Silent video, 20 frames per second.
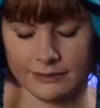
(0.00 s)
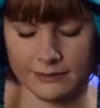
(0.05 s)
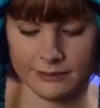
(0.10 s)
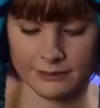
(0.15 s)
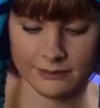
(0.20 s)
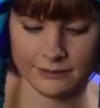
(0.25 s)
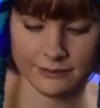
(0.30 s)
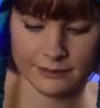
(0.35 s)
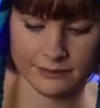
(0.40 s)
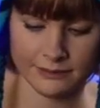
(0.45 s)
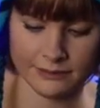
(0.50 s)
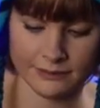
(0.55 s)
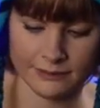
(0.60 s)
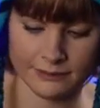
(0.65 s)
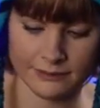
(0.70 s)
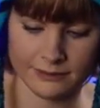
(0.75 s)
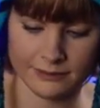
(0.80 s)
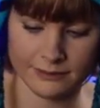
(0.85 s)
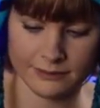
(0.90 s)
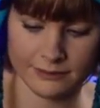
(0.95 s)

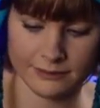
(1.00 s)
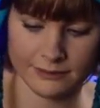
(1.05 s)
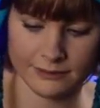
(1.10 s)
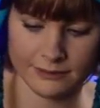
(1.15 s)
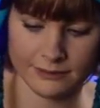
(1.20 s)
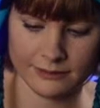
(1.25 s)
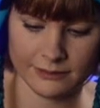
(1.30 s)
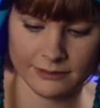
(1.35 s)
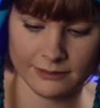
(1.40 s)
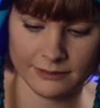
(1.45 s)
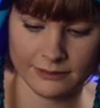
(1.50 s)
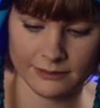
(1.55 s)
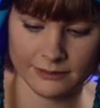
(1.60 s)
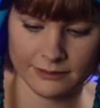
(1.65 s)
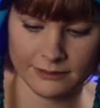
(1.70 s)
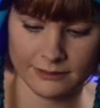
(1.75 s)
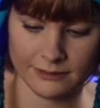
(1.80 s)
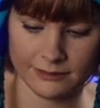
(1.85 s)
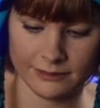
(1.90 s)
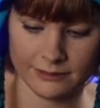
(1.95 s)

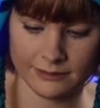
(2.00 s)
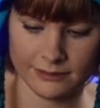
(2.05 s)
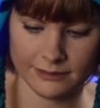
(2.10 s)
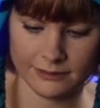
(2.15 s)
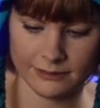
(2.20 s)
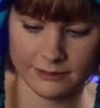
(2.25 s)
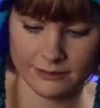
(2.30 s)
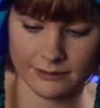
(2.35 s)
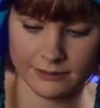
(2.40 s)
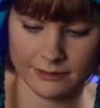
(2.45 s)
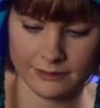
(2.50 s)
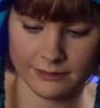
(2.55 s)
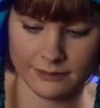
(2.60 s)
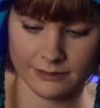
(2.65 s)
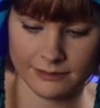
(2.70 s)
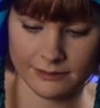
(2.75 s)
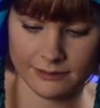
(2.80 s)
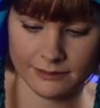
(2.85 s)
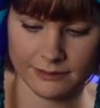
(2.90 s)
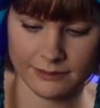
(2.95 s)

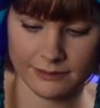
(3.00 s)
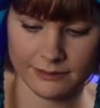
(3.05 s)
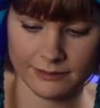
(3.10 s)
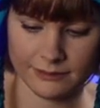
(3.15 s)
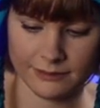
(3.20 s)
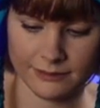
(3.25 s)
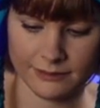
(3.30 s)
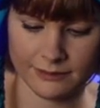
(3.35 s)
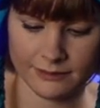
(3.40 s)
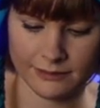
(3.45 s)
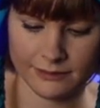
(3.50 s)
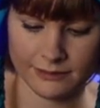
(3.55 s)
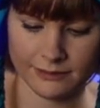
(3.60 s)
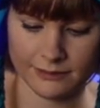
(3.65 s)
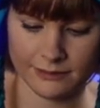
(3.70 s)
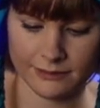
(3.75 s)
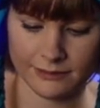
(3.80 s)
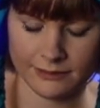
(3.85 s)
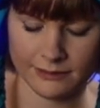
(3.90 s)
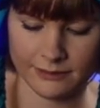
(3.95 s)

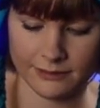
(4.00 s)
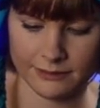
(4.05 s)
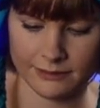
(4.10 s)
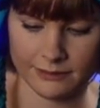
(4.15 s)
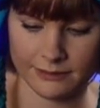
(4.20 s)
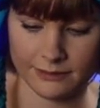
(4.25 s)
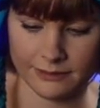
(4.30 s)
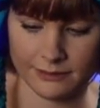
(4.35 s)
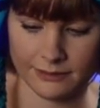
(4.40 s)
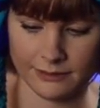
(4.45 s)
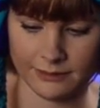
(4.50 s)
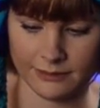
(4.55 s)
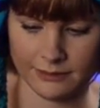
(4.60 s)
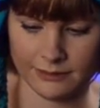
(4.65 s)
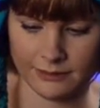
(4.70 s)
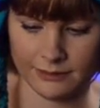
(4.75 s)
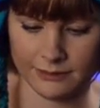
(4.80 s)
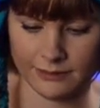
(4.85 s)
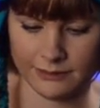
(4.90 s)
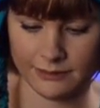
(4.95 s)

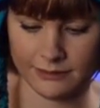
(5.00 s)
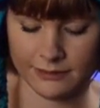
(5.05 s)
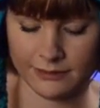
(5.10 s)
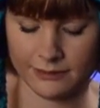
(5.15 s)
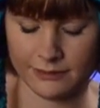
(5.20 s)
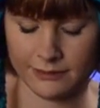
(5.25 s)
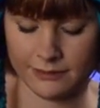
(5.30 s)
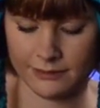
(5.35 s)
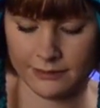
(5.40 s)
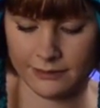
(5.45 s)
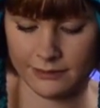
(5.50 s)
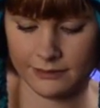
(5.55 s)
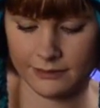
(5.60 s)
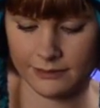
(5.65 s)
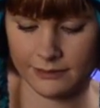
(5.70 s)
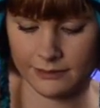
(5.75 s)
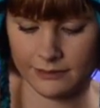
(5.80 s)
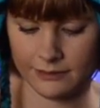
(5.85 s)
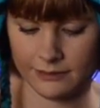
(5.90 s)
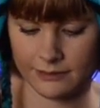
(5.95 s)

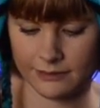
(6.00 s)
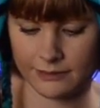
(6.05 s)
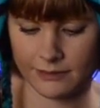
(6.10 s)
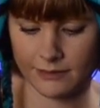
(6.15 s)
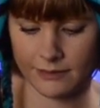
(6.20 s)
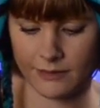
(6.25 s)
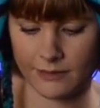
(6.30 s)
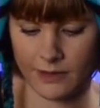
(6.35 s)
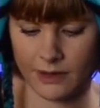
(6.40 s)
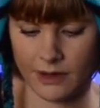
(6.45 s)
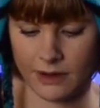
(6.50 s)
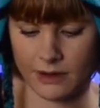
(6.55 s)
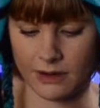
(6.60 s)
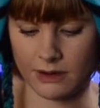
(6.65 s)
(no one is talking)